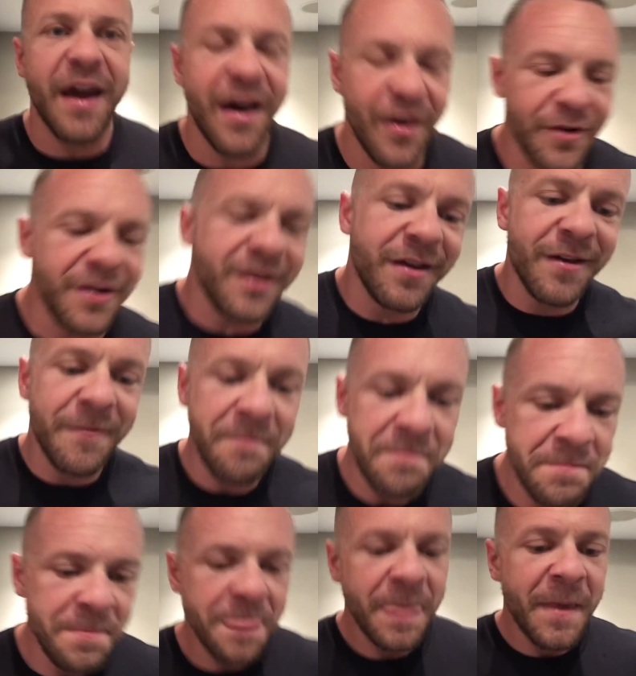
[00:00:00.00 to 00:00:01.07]
out
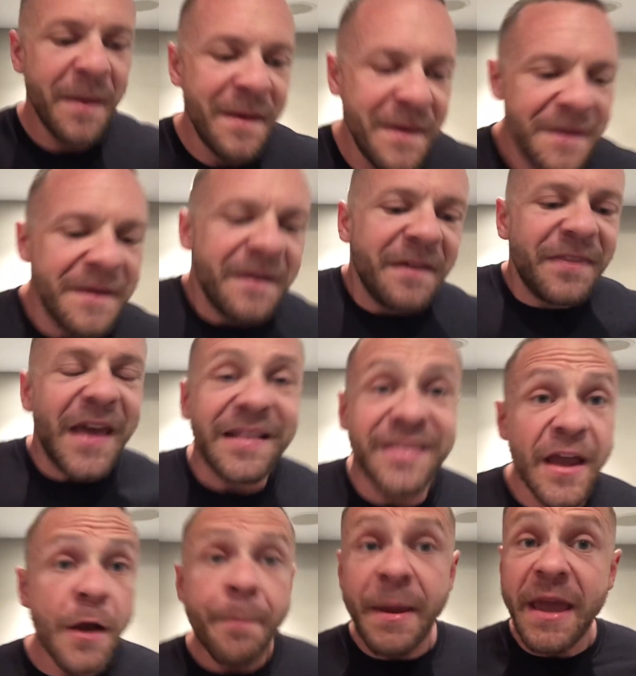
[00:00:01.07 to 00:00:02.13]
that
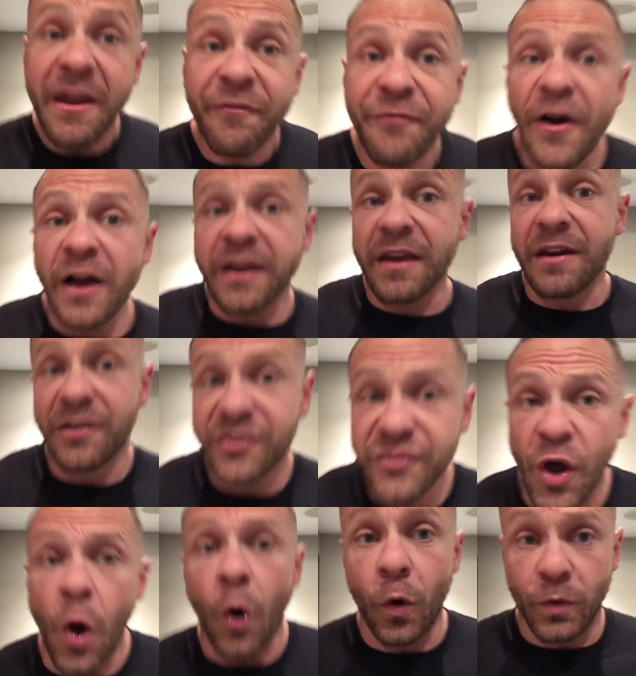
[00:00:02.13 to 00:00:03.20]
they're being fucking
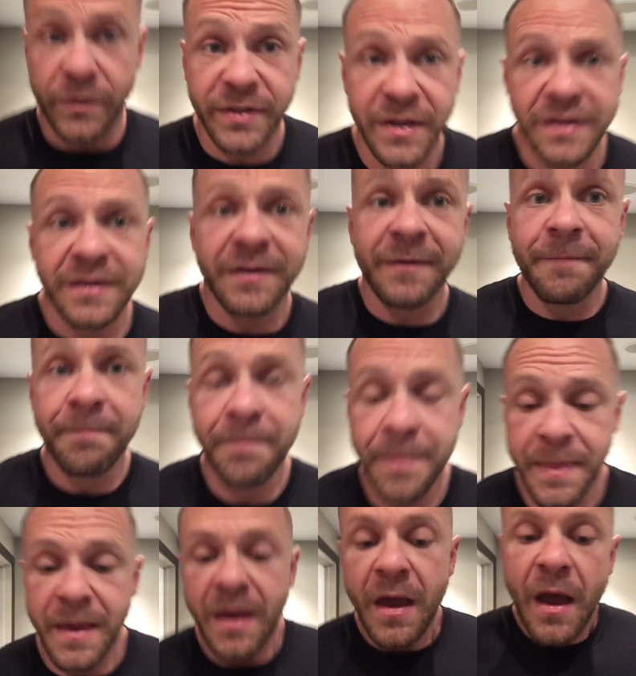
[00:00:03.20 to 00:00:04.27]
sold
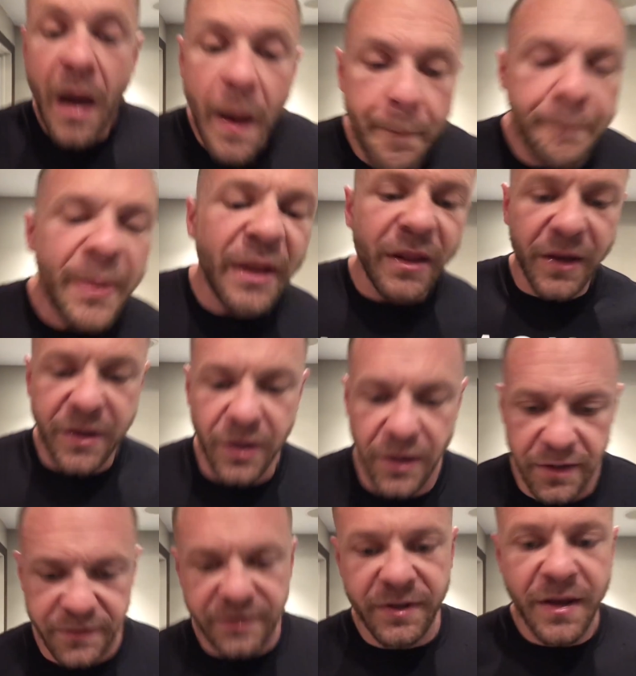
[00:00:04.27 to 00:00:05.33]
a bill of
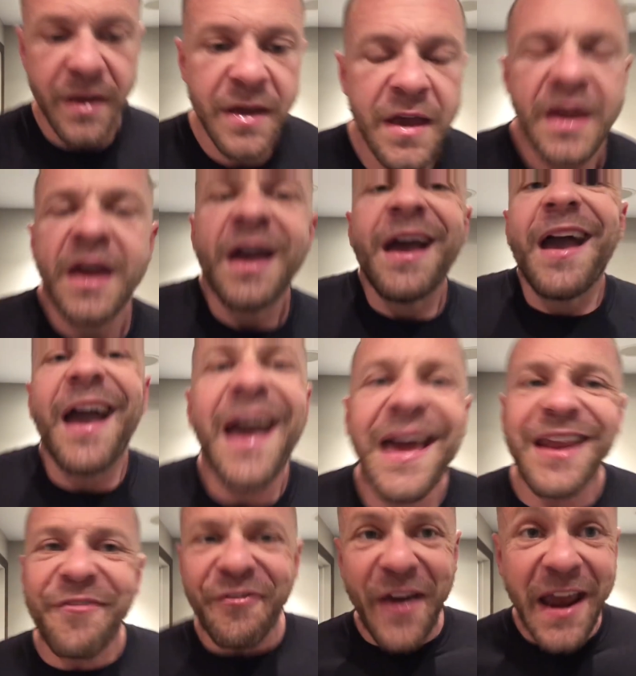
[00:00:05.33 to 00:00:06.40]
goods.
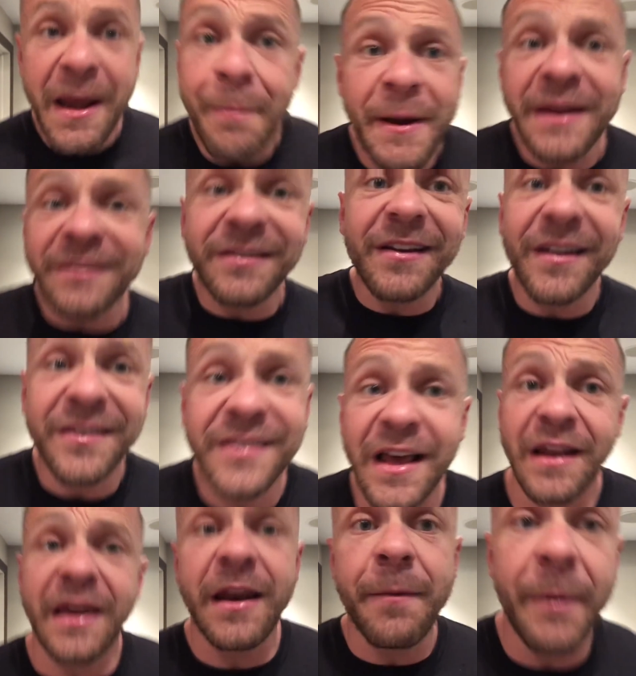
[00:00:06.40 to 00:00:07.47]
And if anybody's gonna
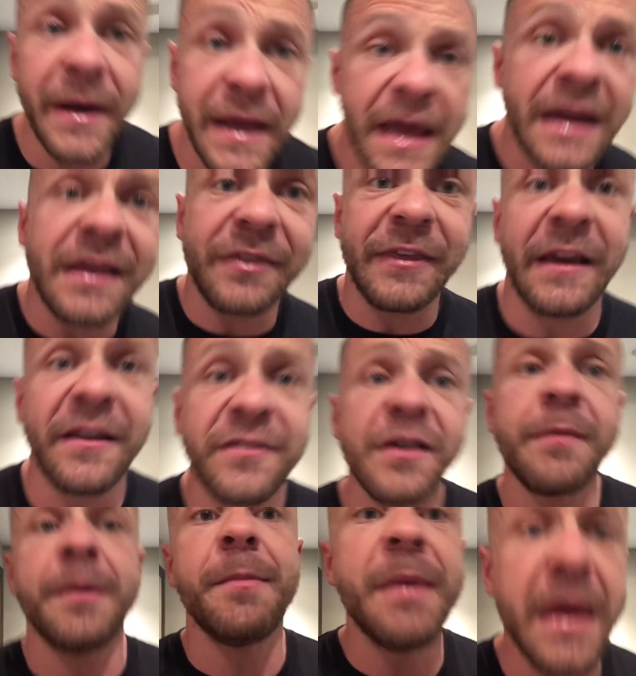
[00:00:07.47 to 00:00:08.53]
sell anybody anything, it's
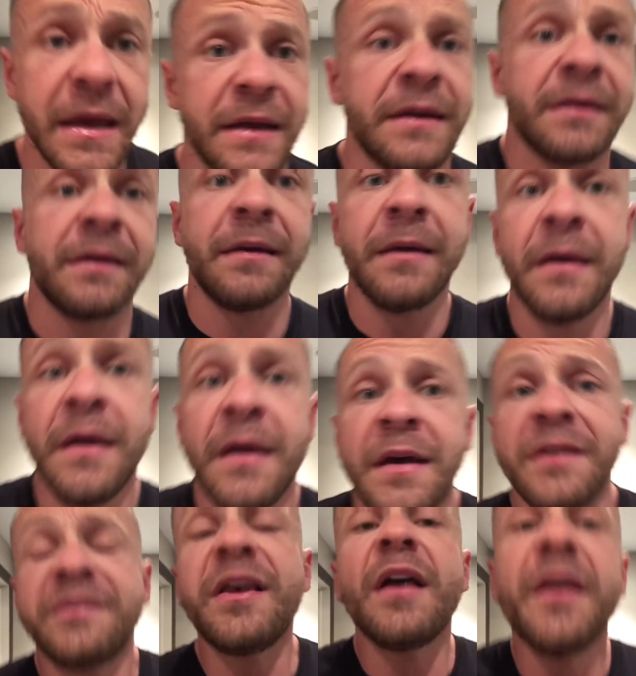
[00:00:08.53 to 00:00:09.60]
gonna be me.
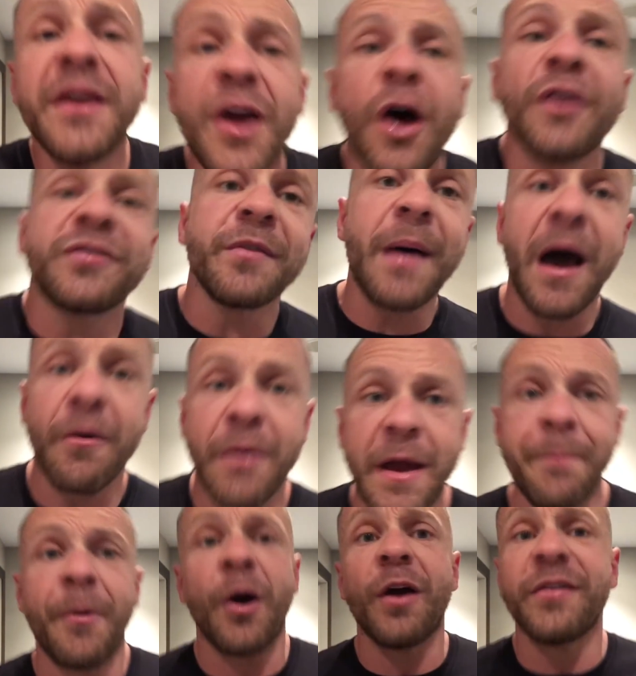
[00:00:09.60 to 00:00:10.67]
Selling y'all some
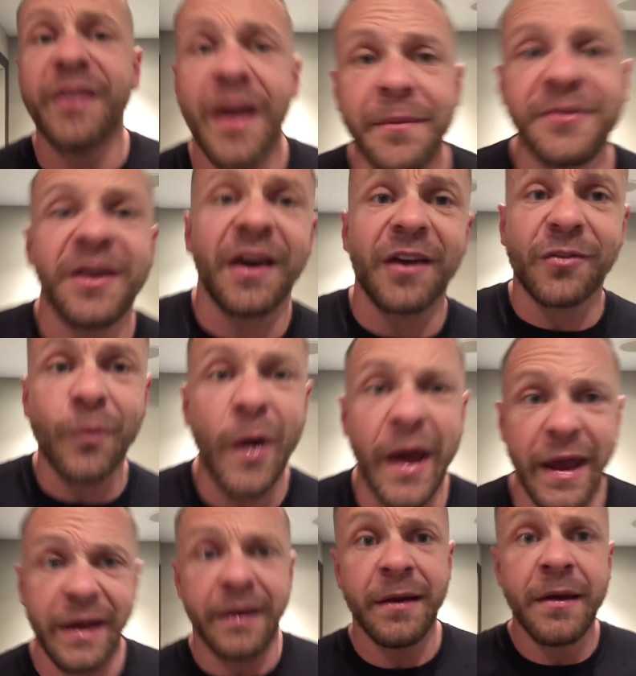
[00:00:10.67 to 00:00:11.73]
Outright Bars in M T S
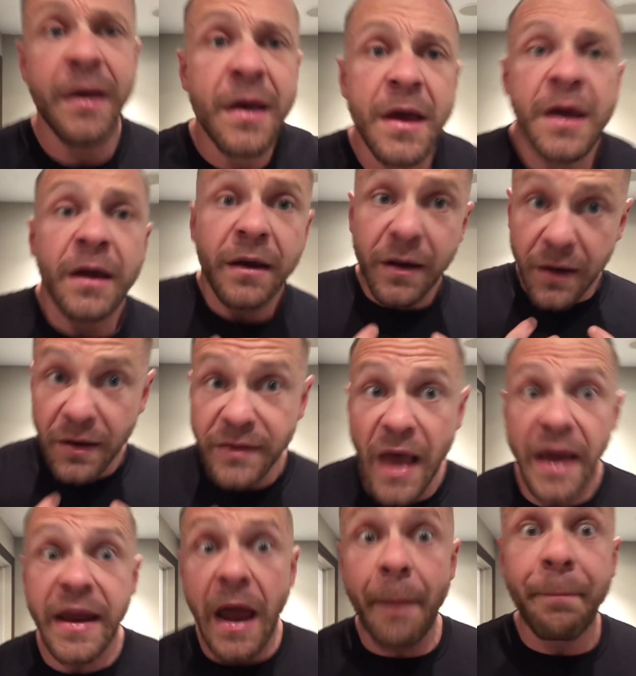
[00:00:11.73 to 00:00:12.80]
Way. Cause
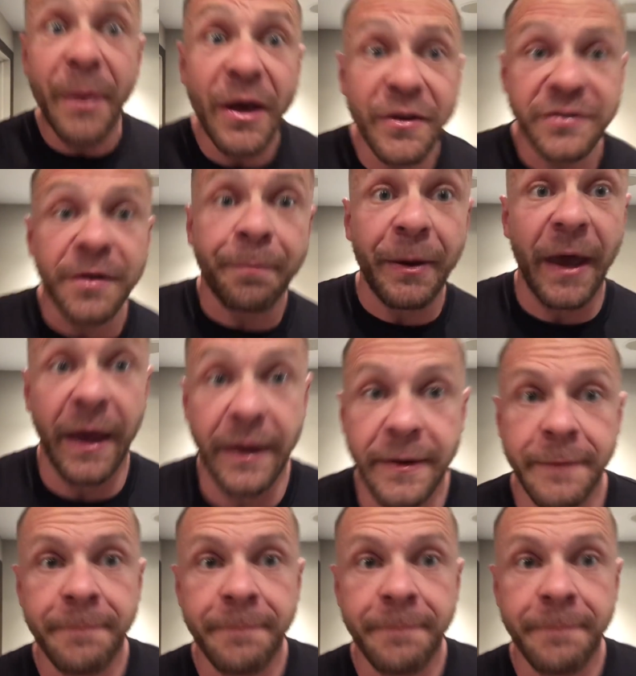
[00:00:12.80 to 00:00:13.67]
I got bills to pay.